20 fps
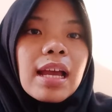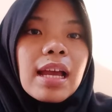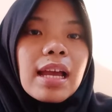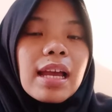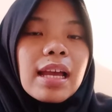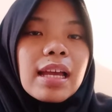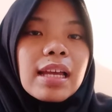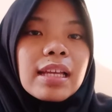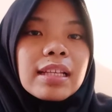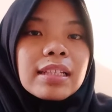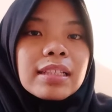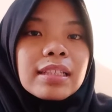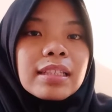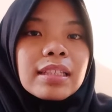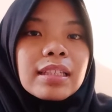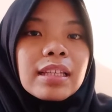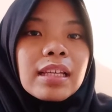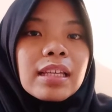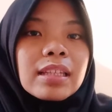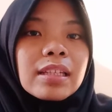and
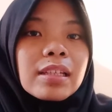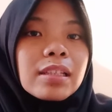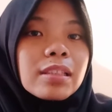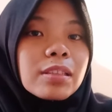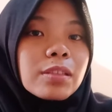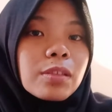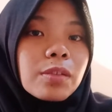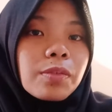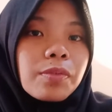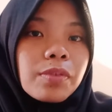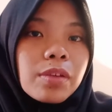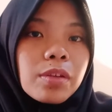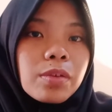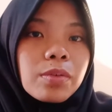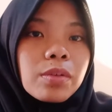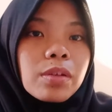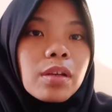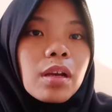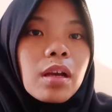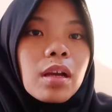the
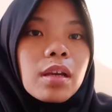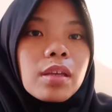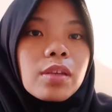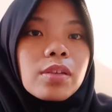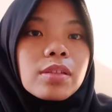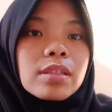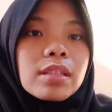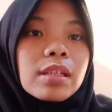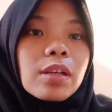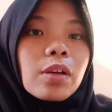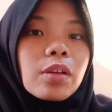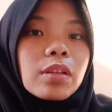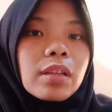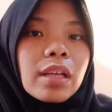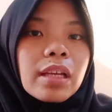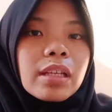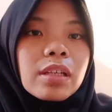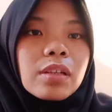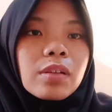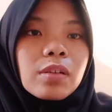interview using
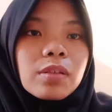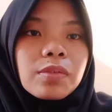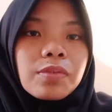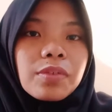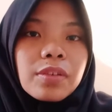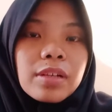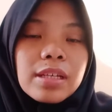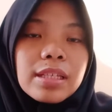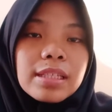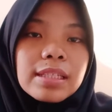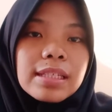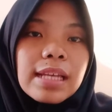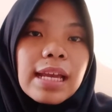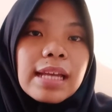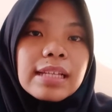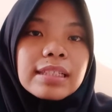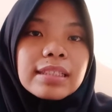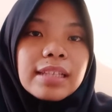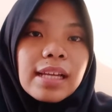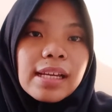online conference
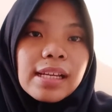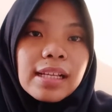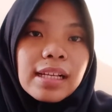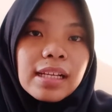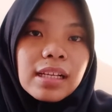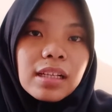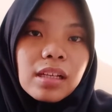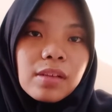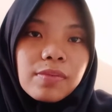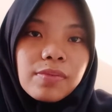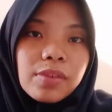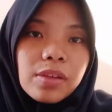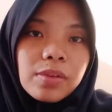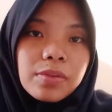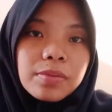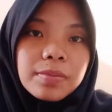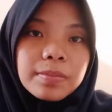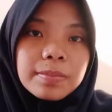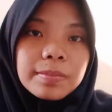and direct review.